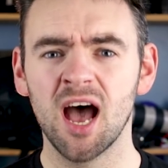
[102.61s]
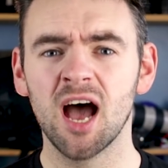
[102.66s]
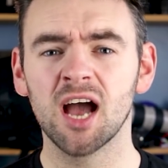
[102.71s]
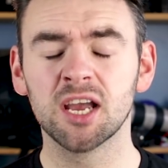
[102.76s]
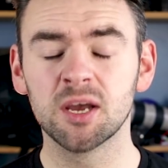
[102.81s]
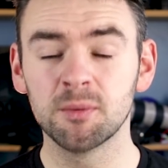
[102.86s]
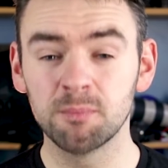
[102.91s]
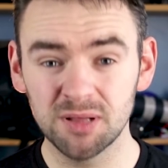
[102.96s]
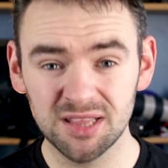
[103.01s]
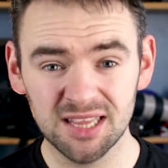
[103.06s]
a
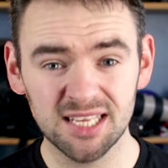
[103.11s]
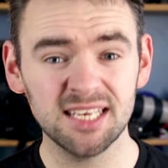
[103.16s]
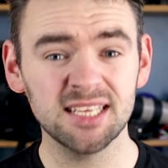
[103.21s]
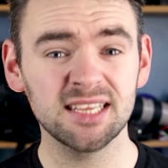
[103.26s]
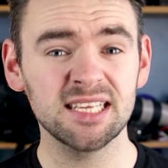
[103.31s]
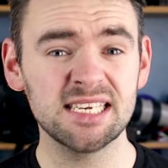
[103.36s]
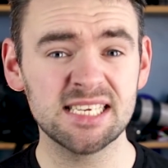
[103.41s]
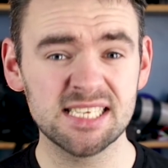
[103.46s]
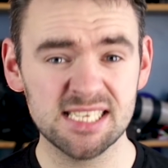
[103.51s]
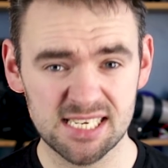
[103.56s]

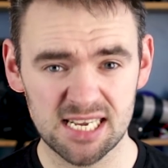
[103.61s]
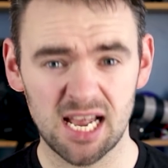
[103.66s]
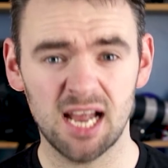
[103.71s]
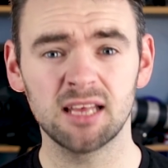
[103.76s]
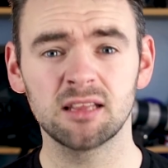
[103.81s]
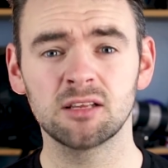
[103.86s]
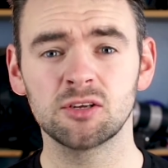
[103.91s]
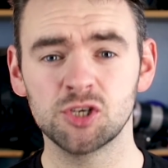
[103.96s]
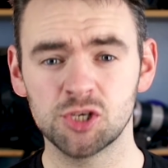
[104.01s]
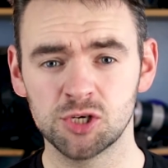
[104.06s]
completely
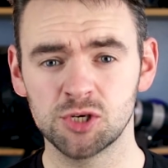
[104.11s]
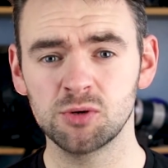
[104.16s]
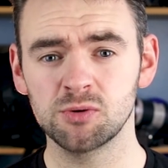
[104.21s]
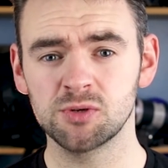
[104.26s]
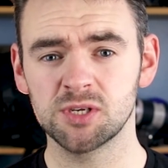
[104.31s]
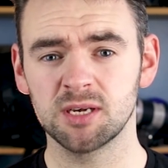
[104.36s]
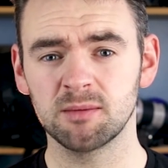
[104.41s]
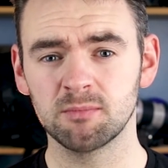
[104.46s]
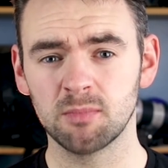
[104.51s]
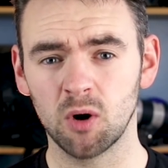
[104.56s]
silent
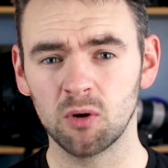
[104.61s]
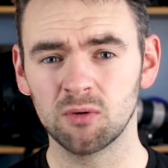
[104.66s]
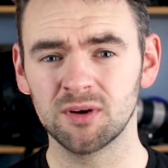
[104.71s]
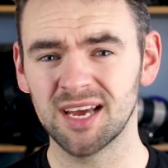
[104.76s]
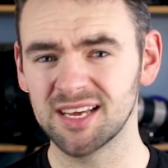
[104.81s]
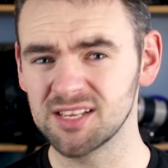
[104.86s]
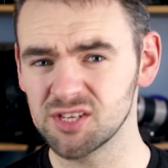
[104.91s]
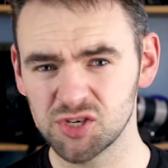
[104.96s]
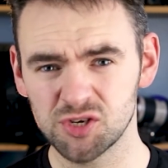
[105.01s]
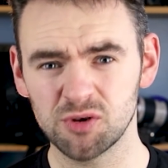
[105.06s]
shooting mode
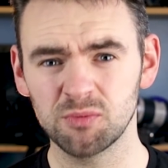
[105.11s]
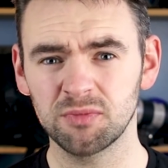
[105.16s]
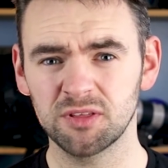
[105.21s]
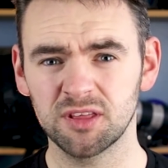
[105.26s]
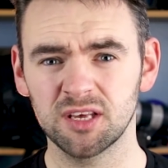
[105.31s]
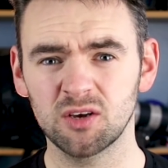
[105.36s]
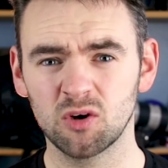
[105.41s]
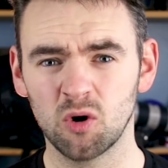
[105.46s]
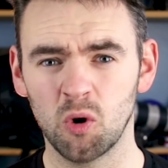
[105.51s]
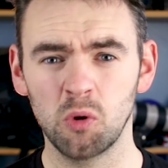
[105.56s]
and
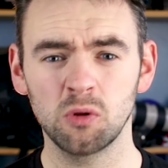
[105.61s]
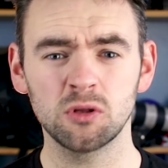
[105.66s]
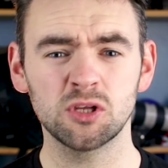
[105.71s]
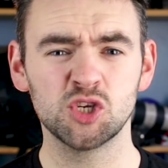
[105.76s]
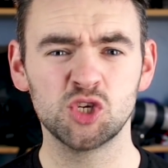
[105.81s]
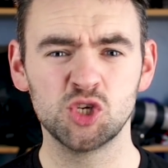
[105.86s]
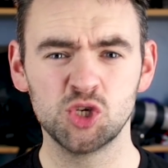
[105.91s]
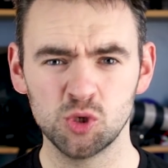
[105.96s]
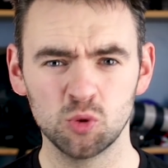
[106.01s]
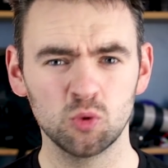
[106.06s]
something called
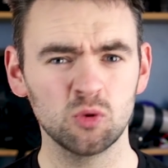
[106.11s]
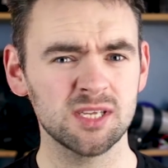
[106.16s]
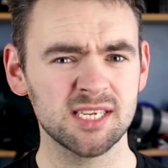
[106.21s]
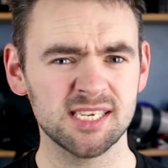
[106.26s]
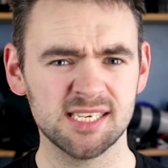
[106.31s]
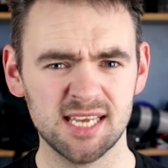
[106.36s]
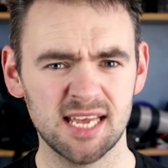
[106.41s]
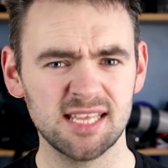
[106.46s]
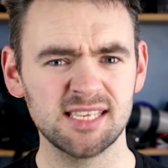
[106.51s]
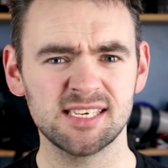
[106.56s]
dual
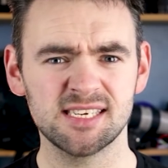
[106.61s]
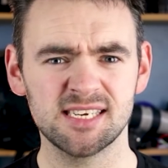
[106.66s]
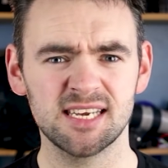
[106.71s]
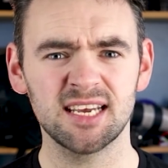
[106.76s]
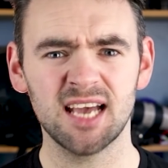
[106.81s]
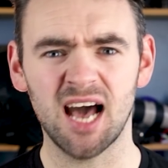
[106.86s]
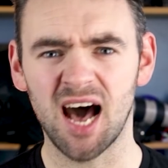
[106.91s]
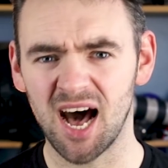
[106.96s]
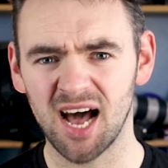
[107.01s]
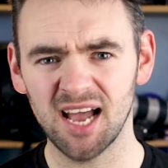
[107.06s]

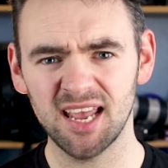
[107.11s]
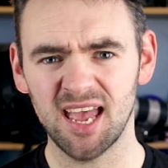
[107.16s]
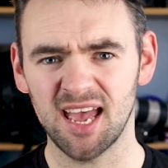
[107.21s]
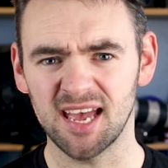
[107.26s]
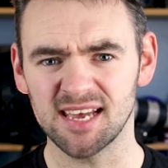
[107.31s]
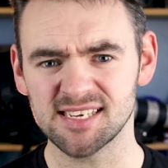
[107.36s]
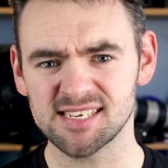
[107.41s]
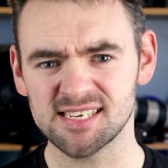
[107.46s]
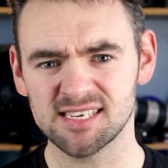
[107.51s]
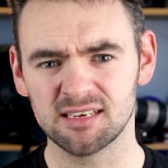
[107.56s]
sensing
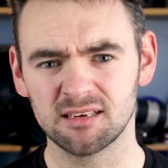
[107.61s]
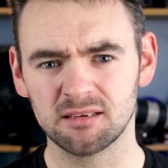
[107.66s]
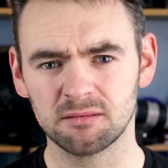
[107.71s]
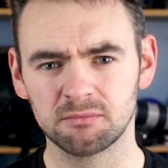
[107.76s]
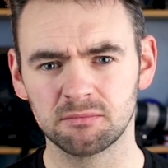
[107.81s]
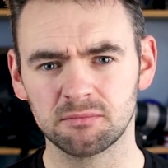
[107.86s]
IS.